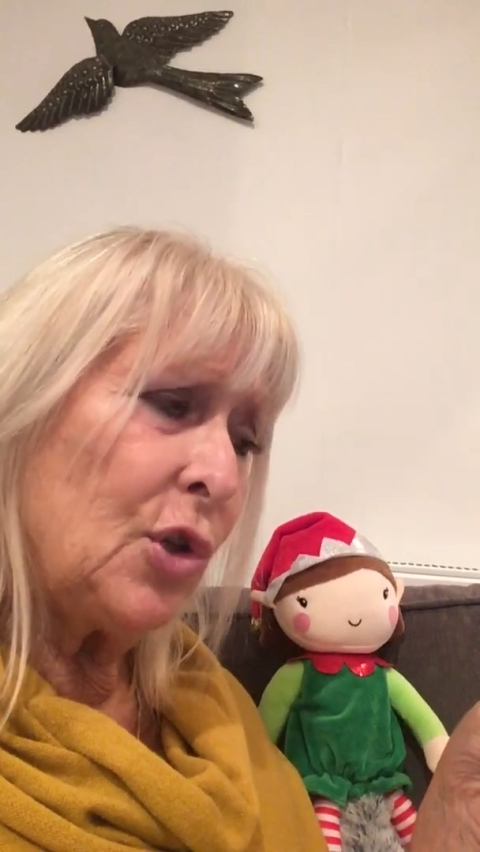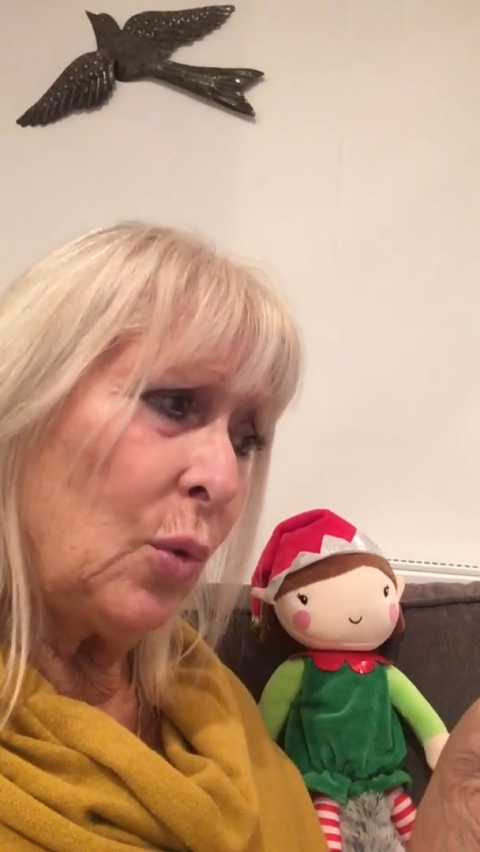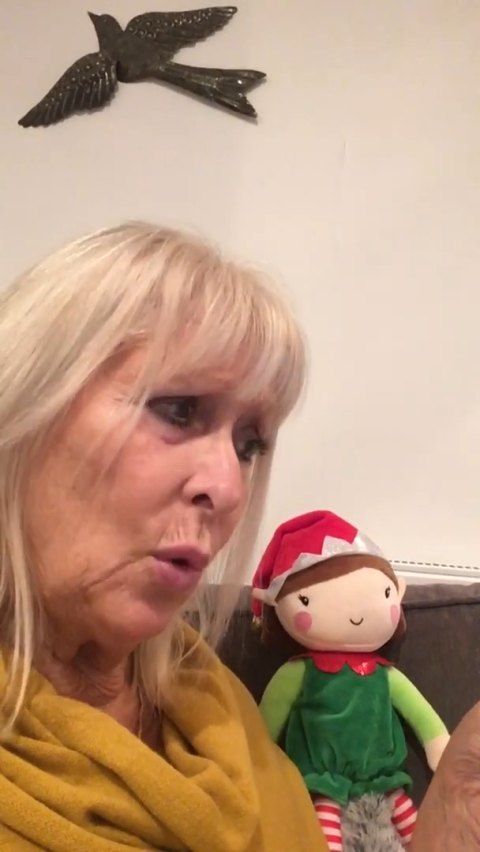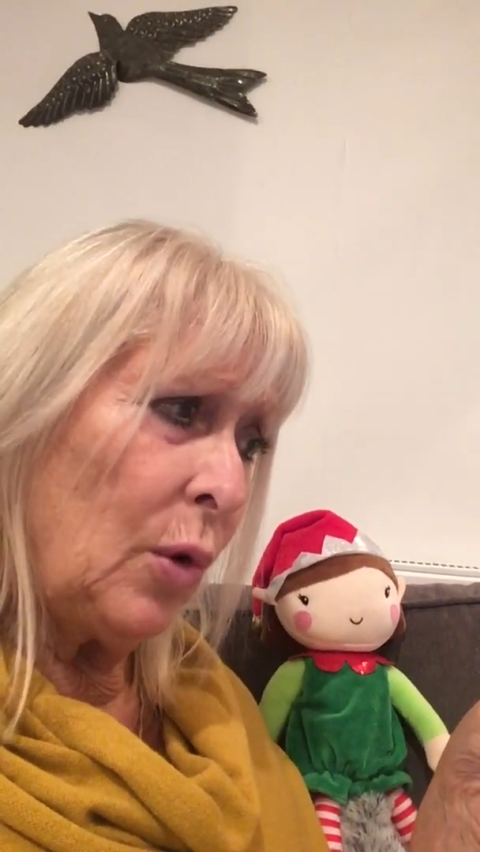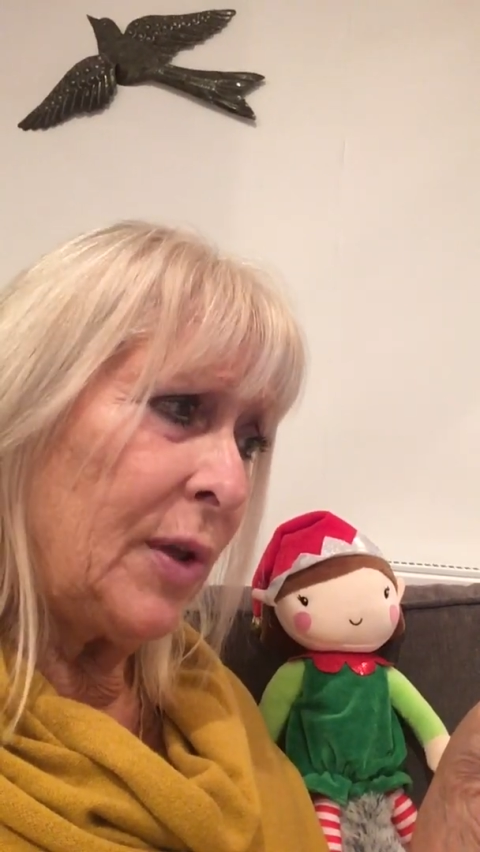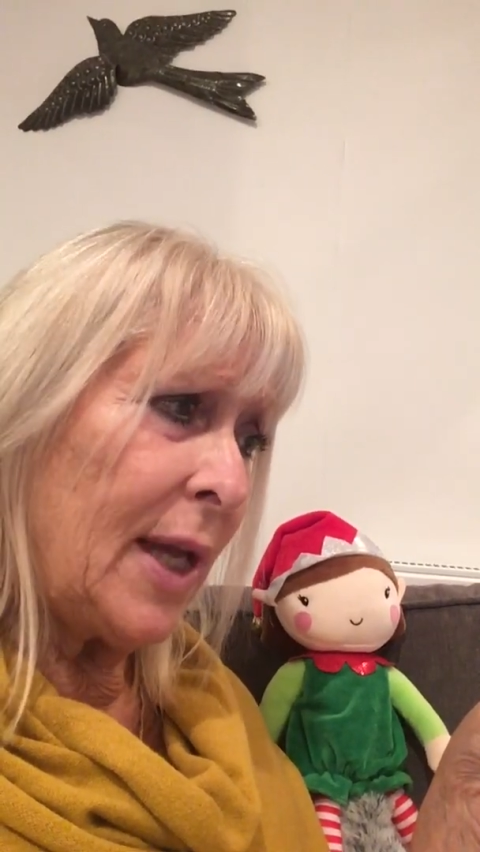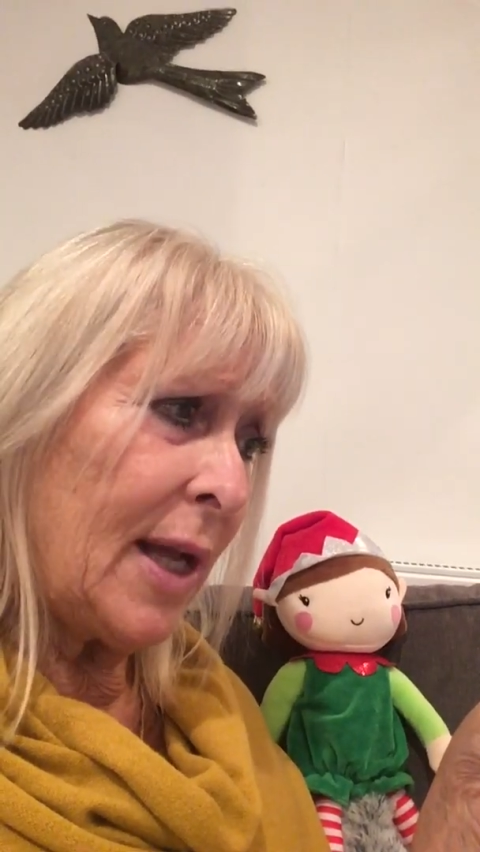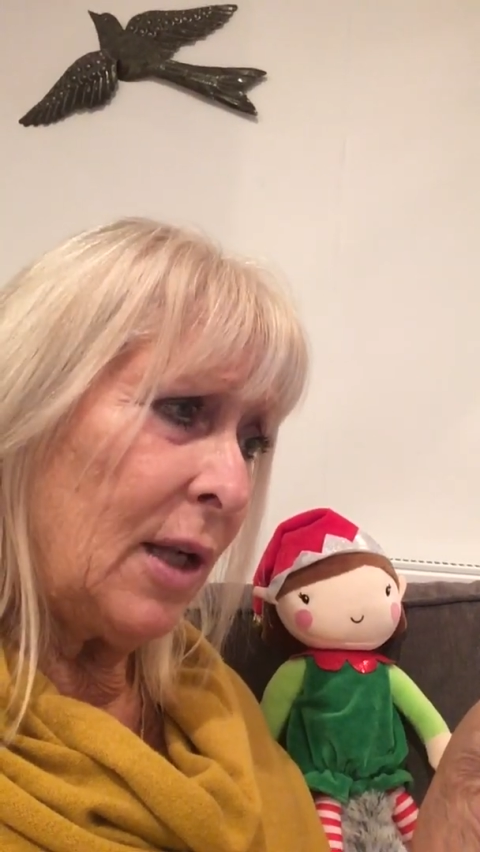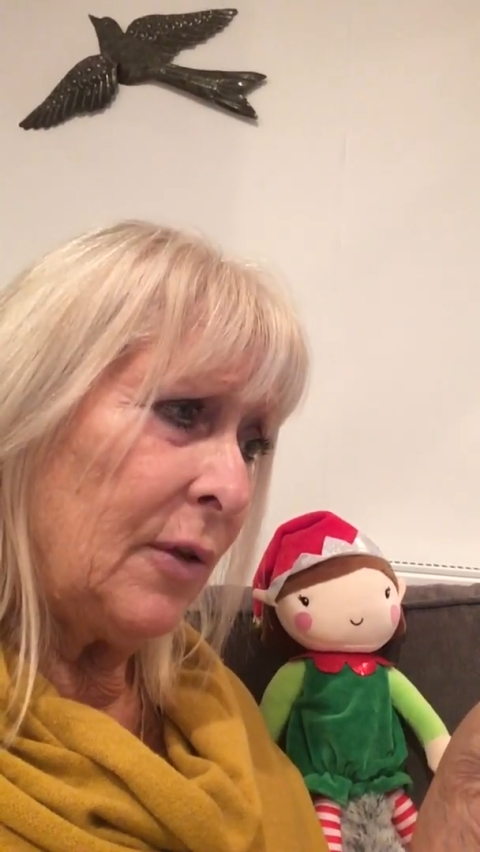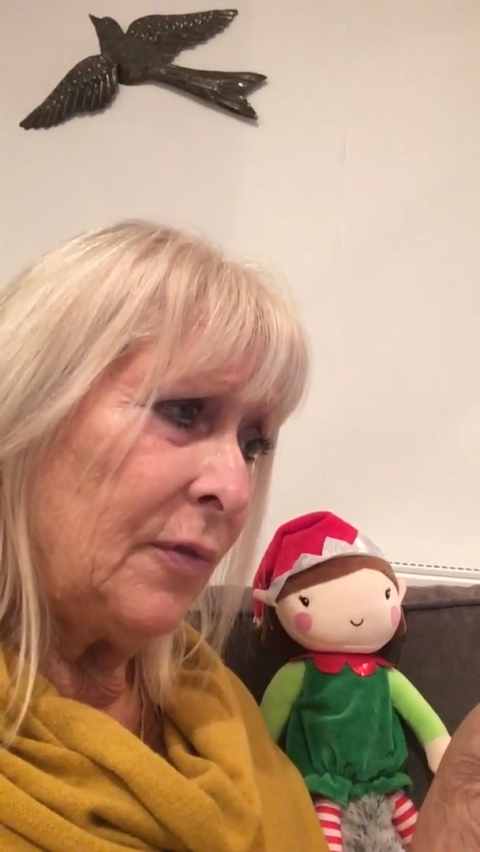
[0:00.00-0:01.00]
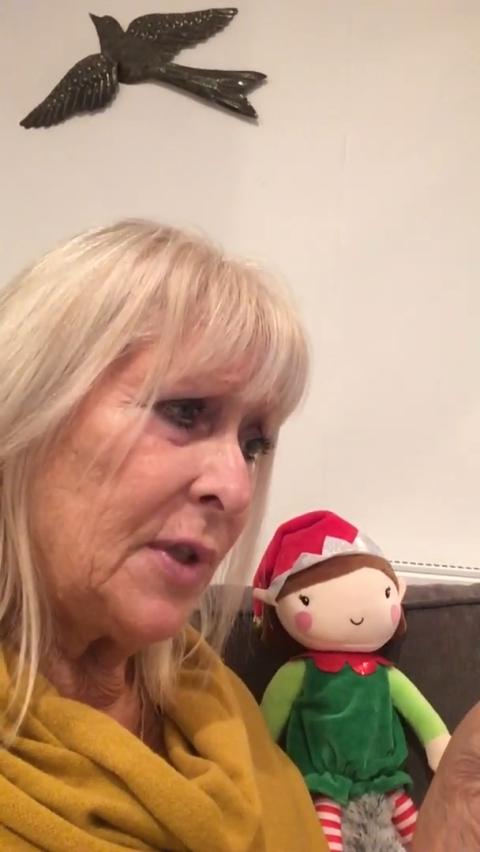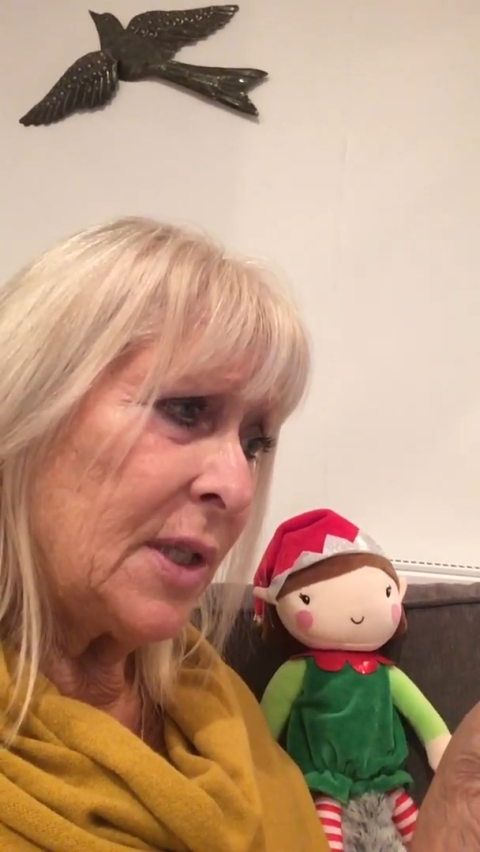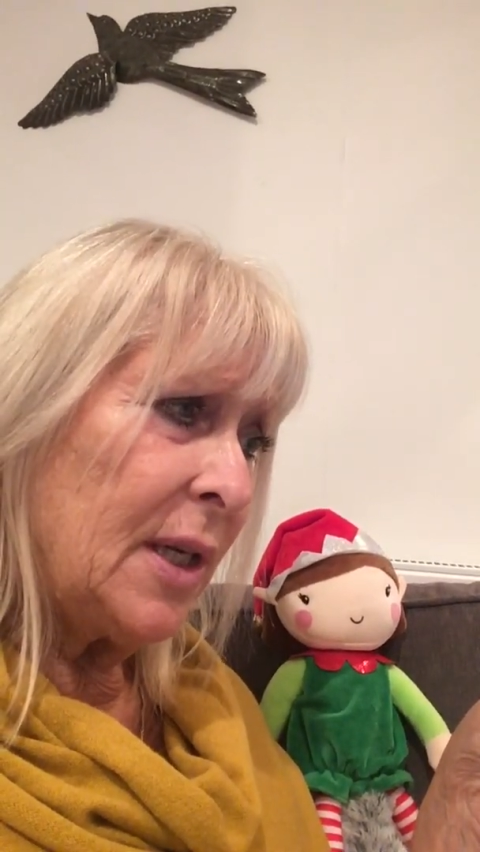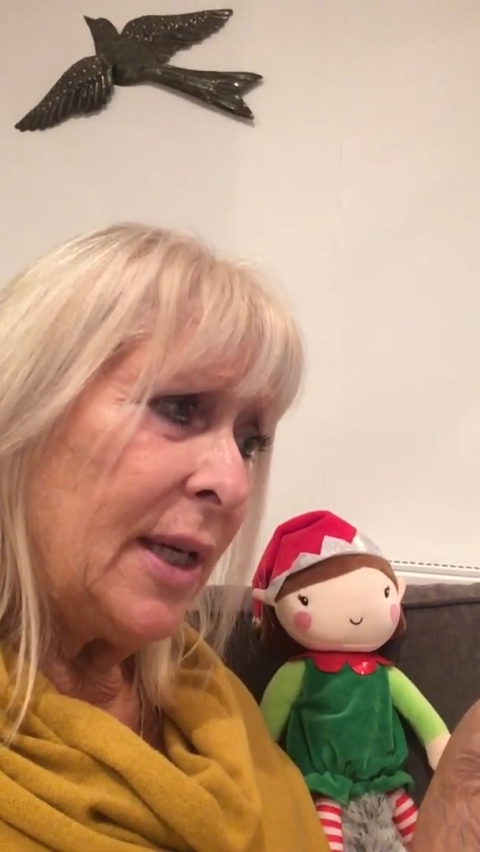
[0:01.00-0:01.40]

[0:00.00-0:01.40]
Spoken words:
to all the elves.